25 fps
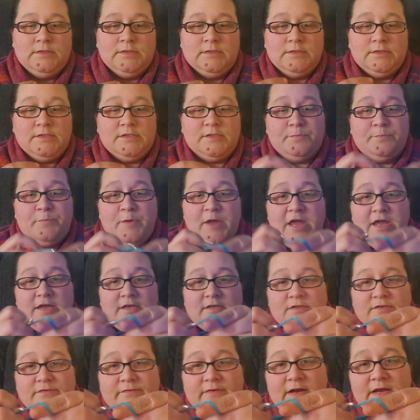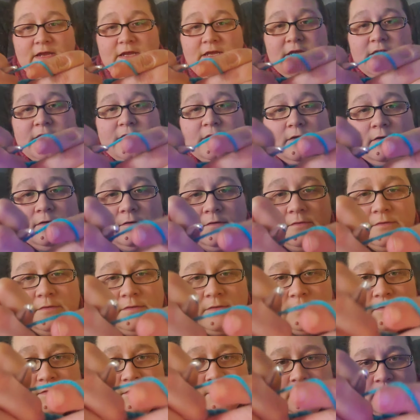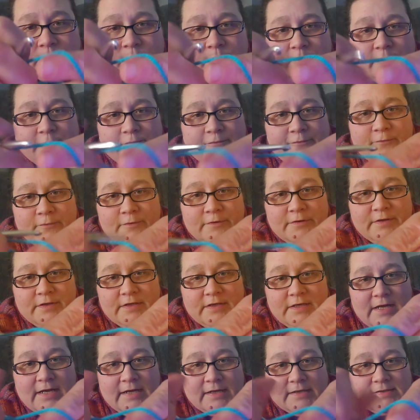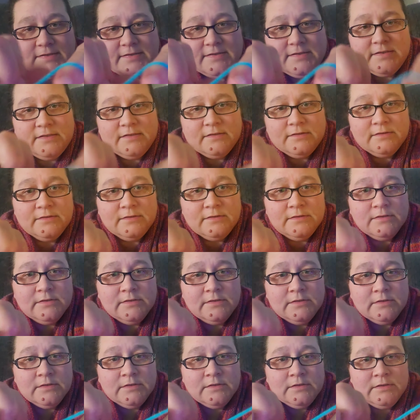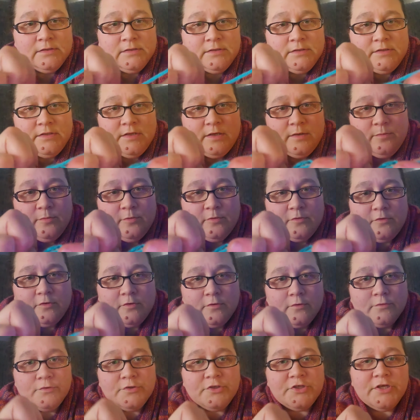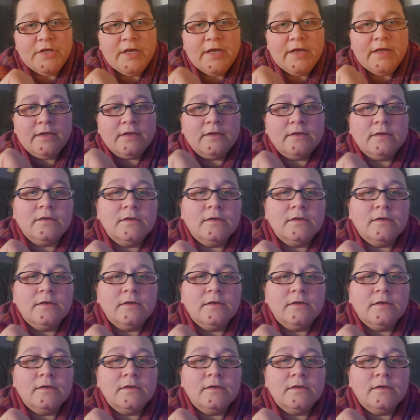space right here before the next double crochet.